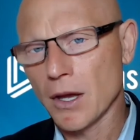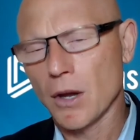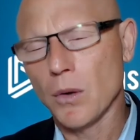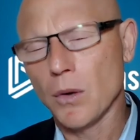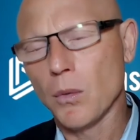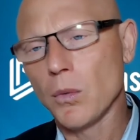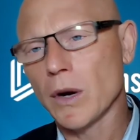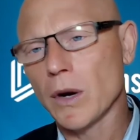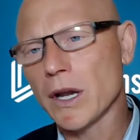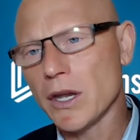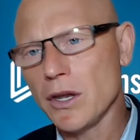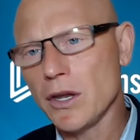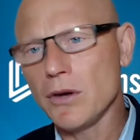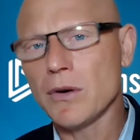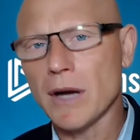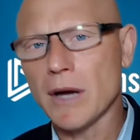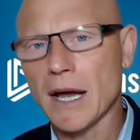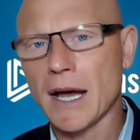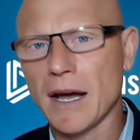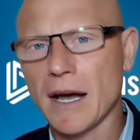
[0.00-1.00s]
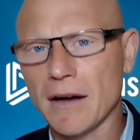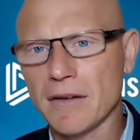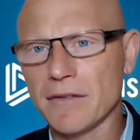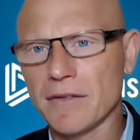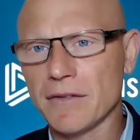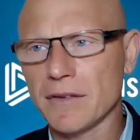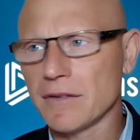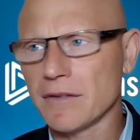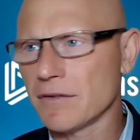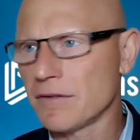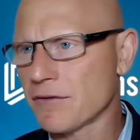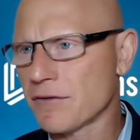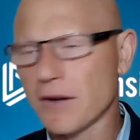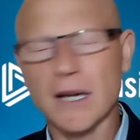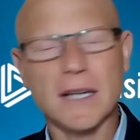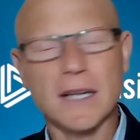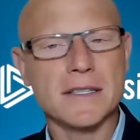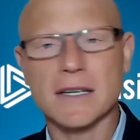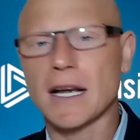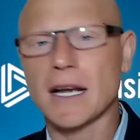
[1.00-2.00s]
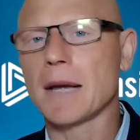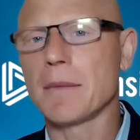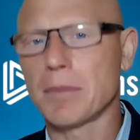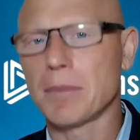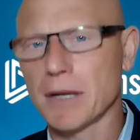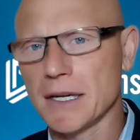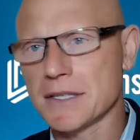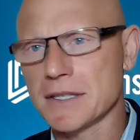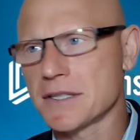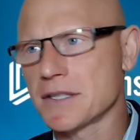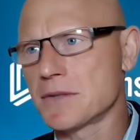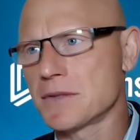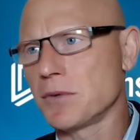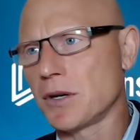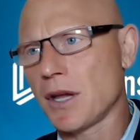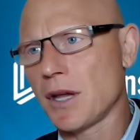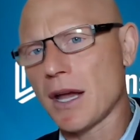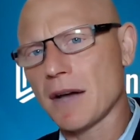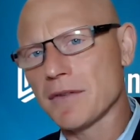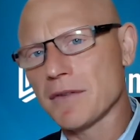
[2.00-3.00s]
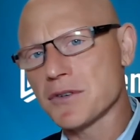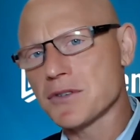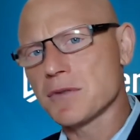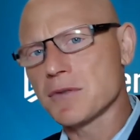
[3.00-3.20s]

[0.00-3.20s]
when you have friends in high places, when you have